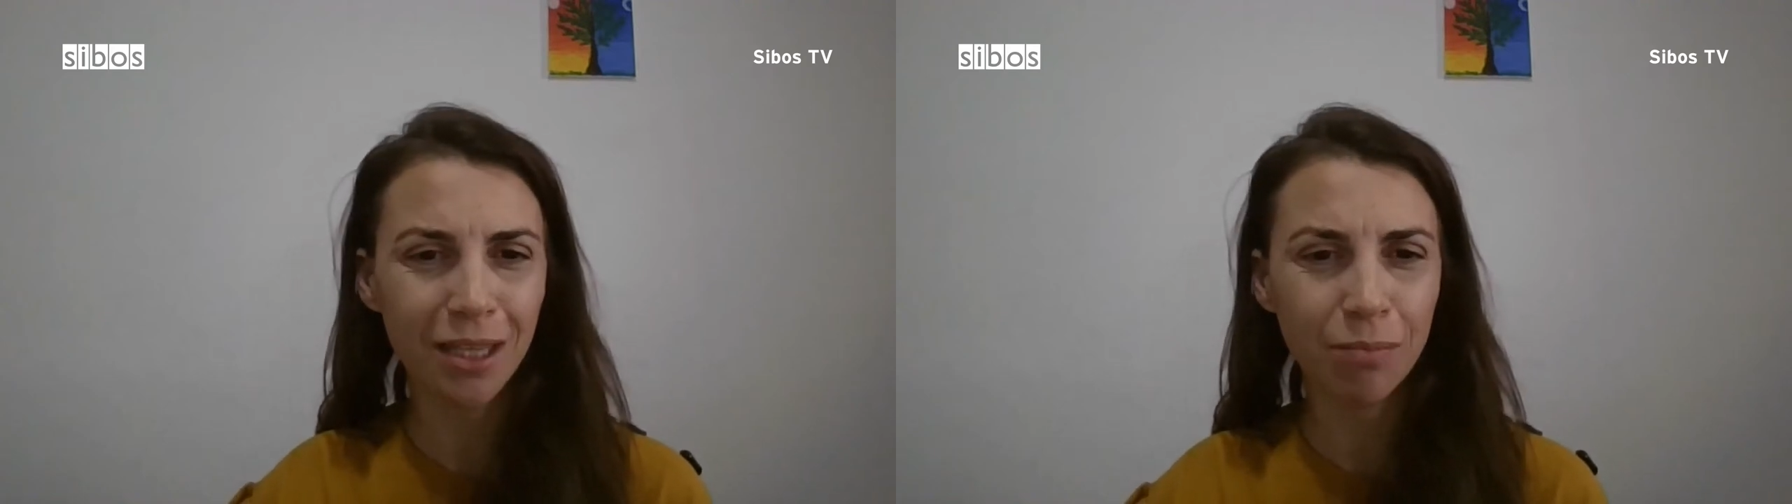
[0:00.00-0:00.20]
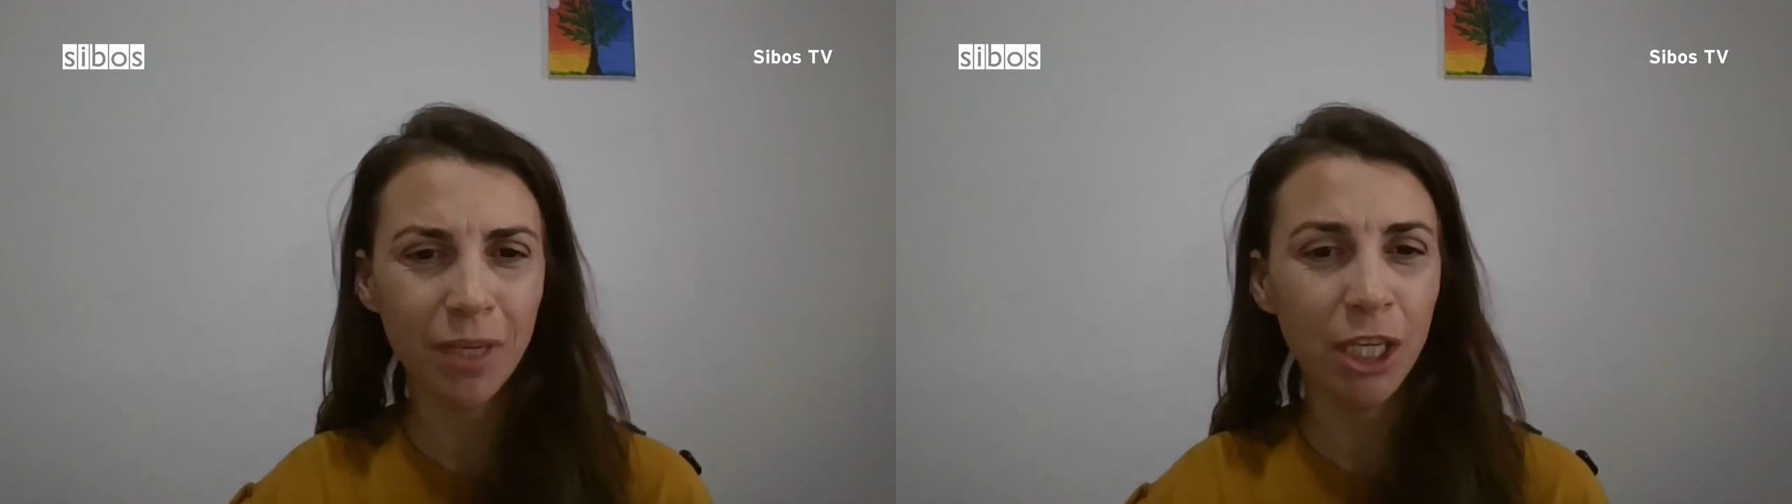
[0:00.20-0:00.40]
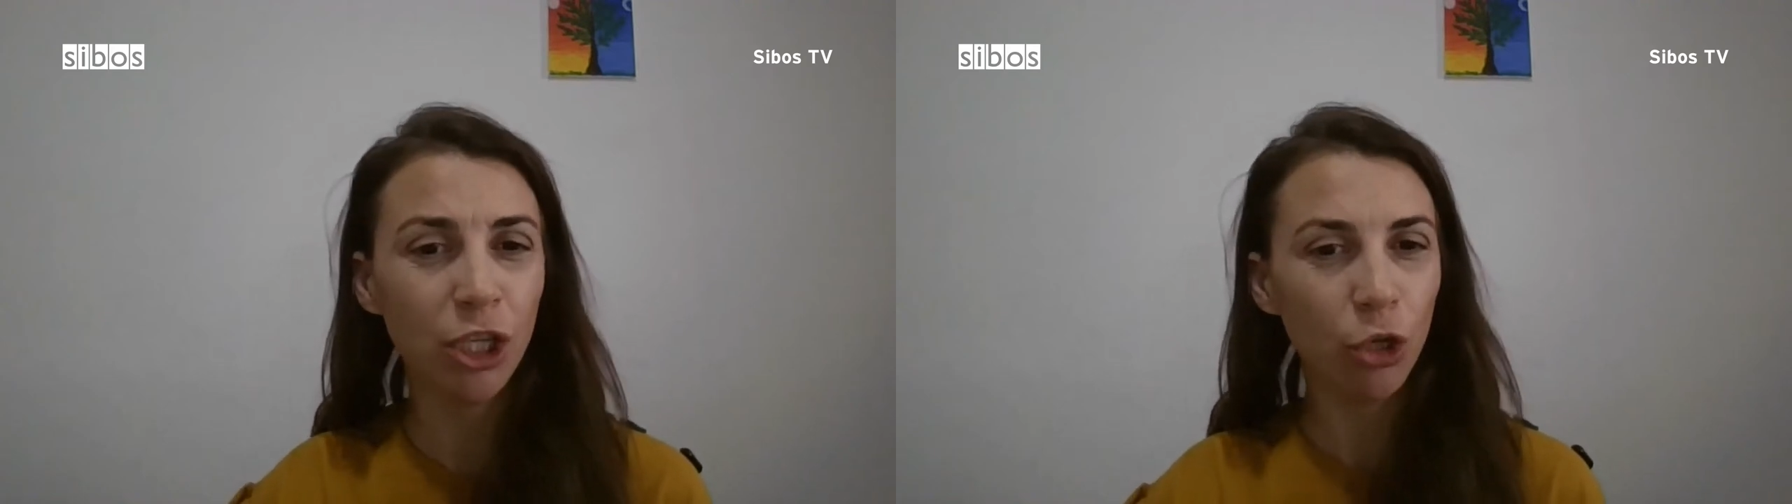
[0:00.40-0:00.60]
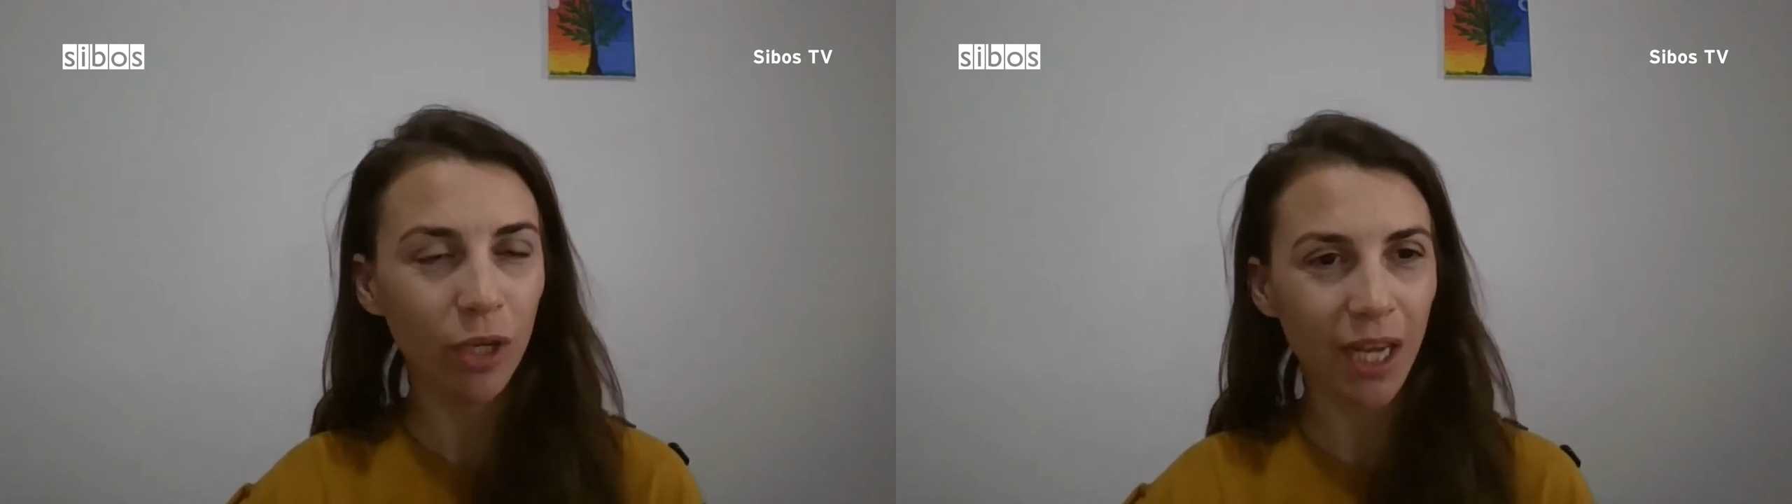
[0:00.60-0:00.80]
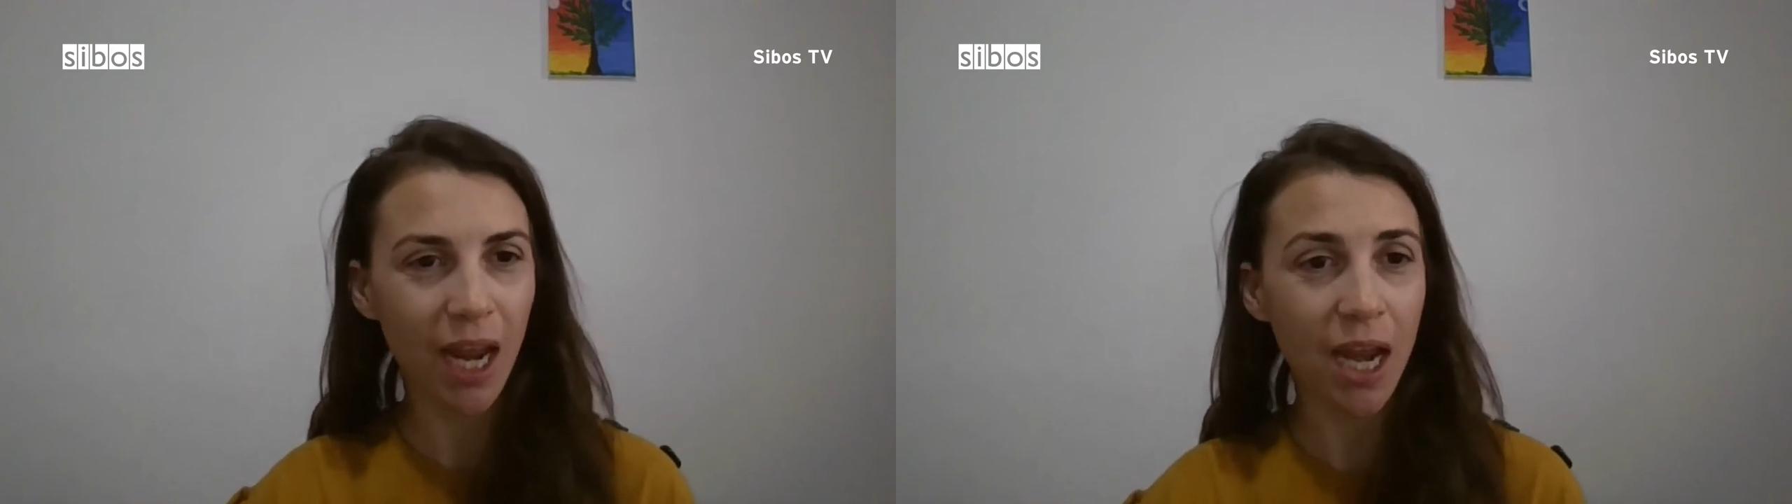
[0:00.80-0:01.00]
that in
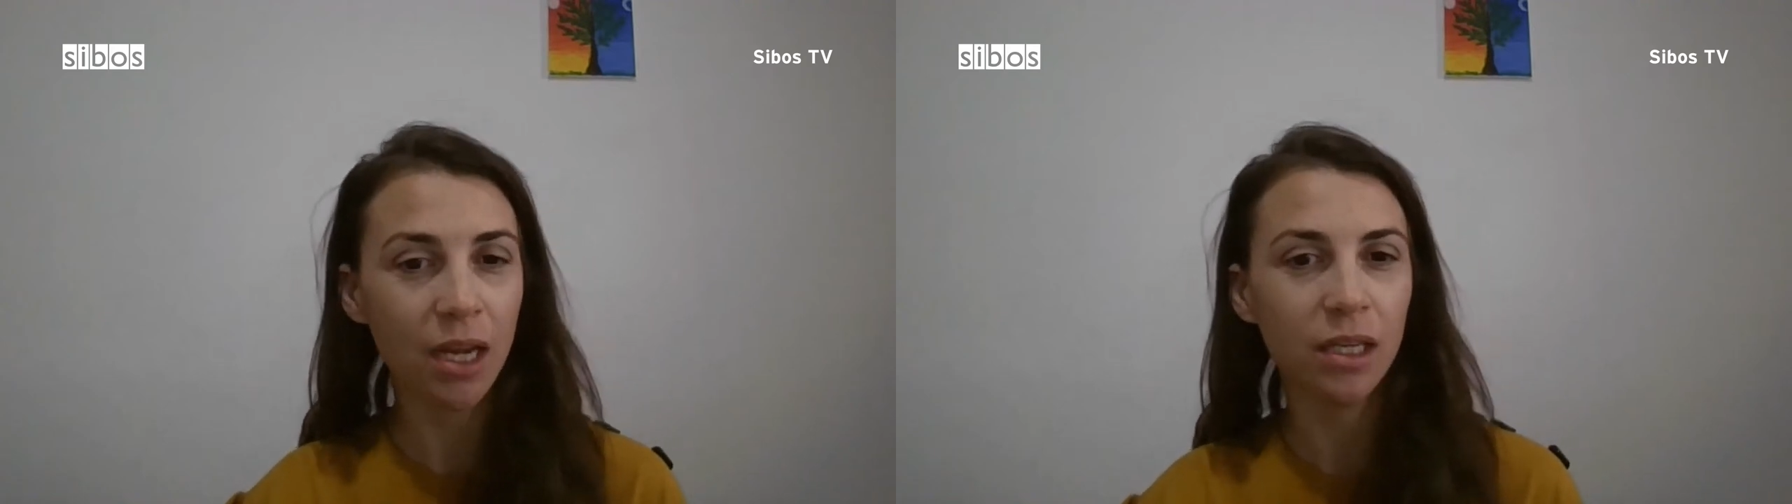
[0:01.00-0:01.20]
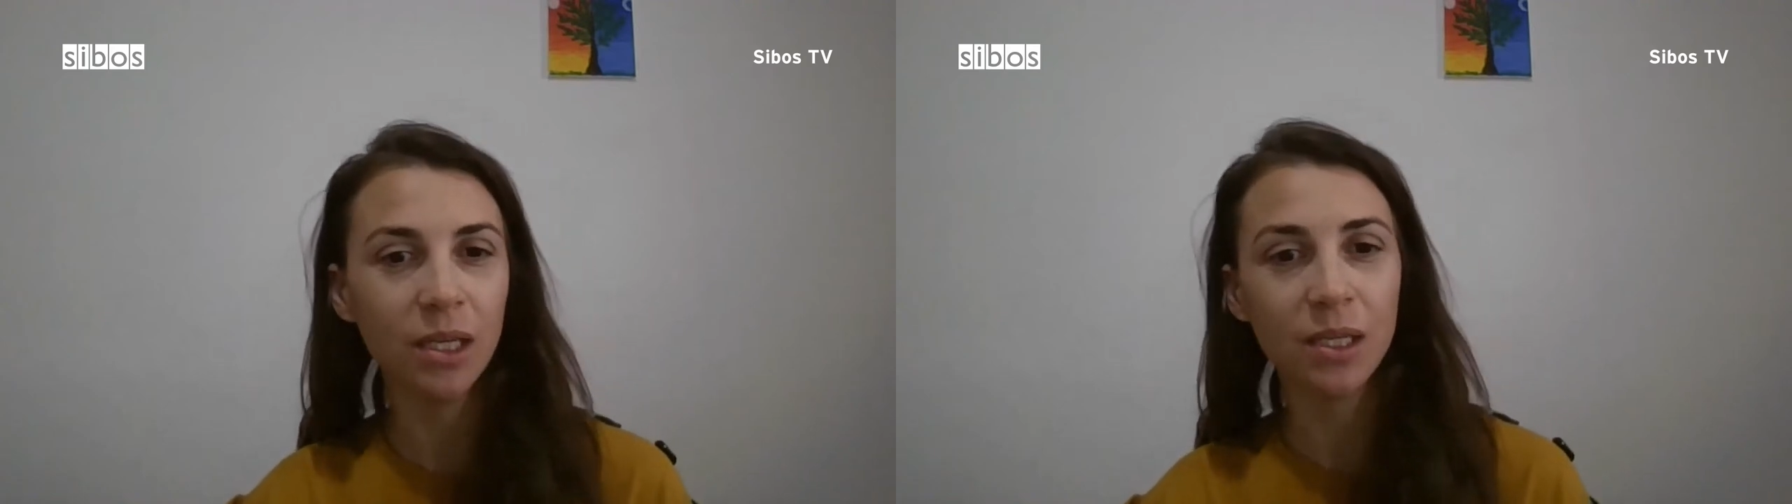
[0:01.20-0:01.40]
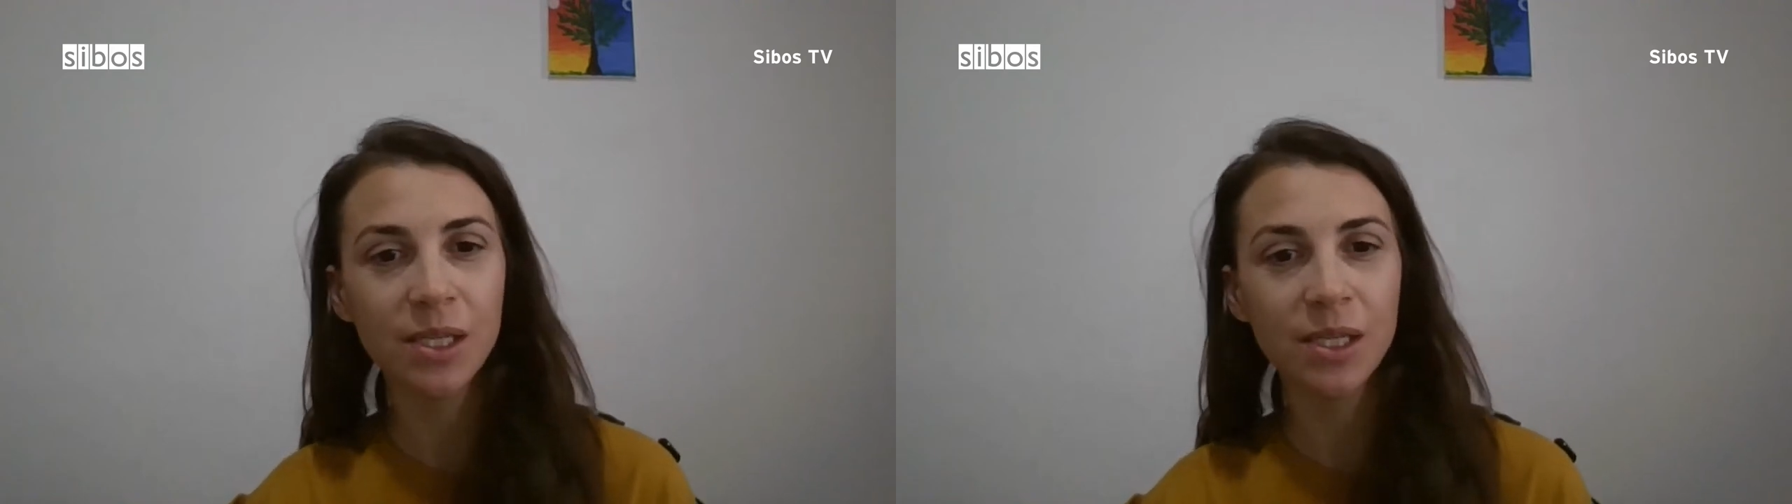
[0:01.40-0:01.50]
the UK,